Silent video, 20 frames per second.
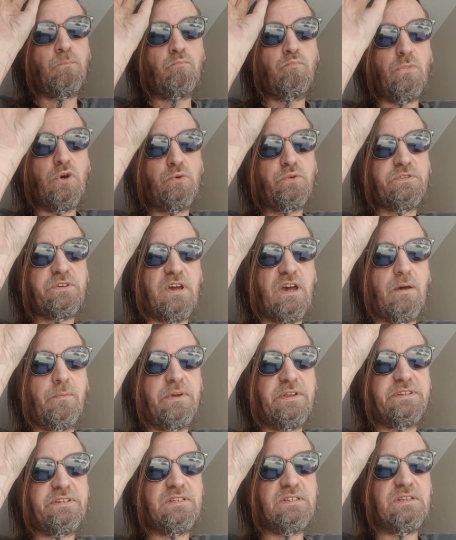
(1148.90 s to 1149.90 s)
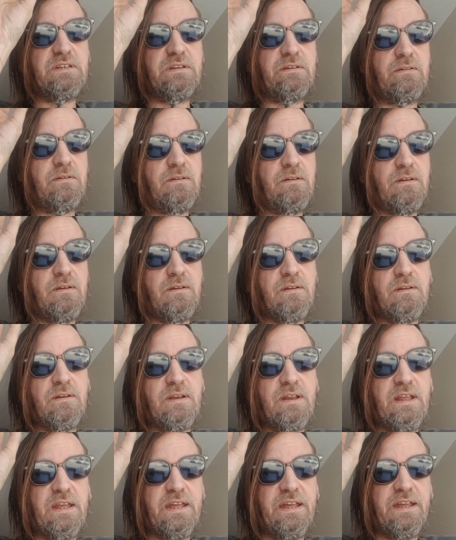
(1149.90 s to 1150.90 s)
most commented,
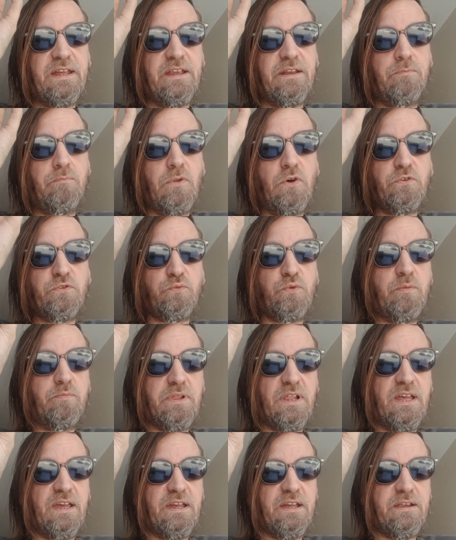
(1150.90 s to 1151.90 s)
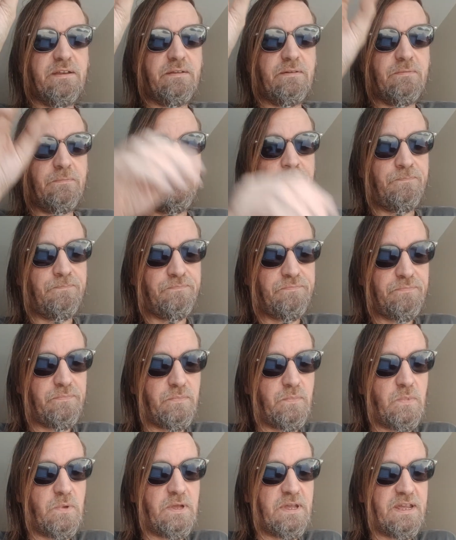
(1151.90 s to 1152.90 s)
and most replied.
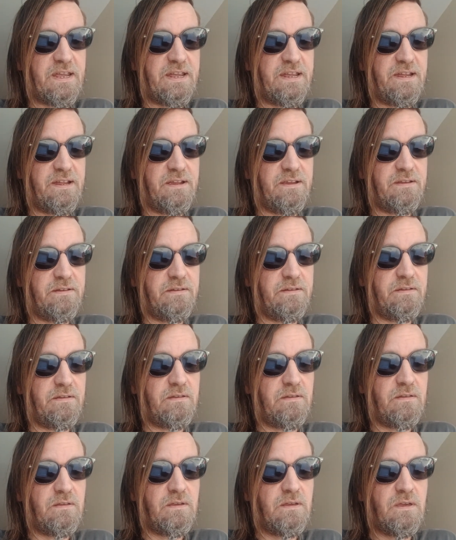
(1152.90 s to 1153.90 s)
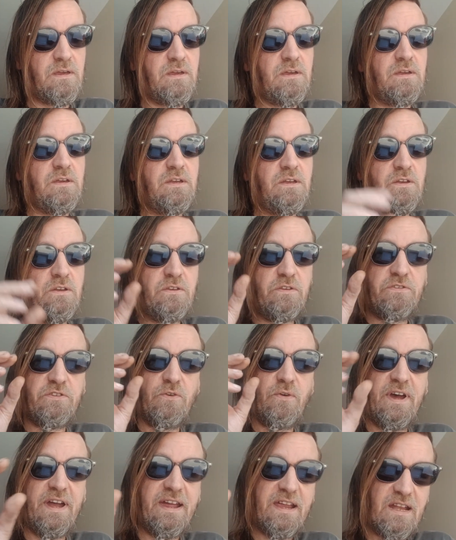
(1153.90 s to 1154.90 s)
And
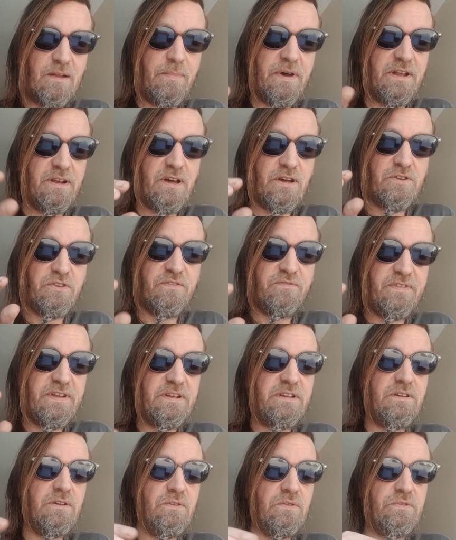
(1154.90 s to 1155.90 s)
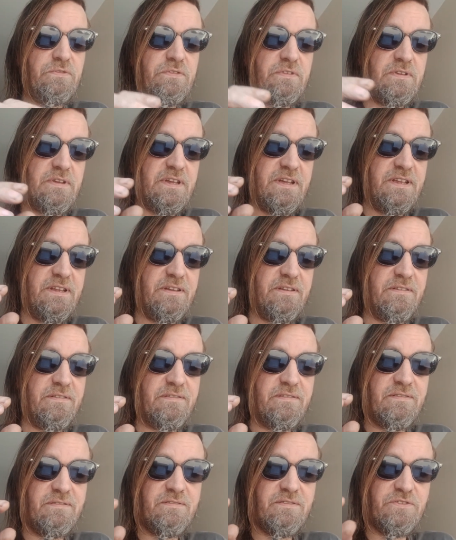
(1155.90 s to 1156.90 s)
so I had about 100 videos, and
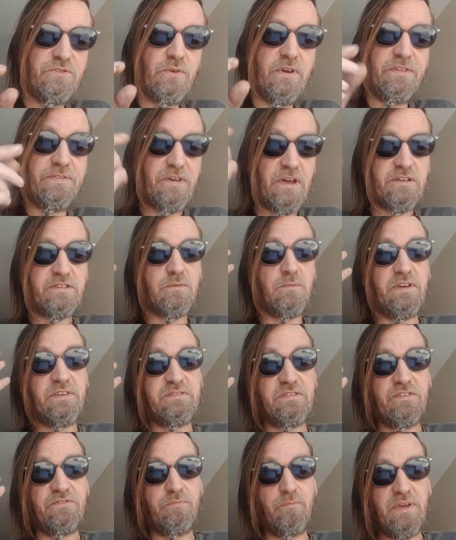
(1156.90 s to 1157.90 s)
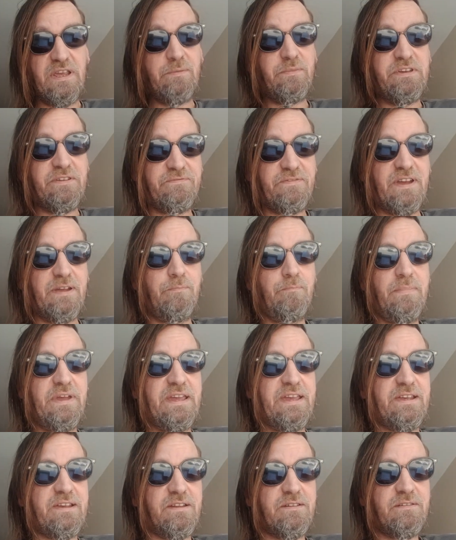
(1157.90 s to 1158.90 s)
so I thought to myself, maybe if I
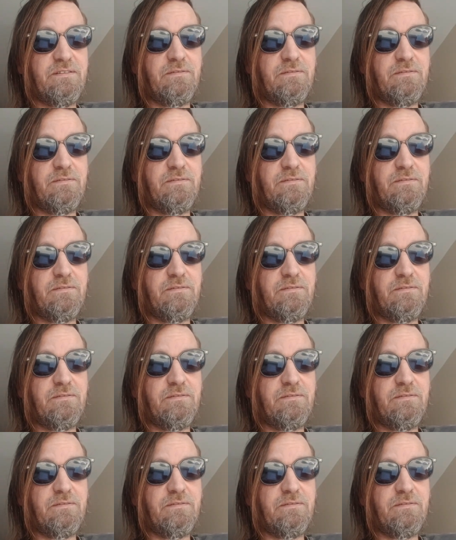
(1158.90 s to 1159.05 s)
make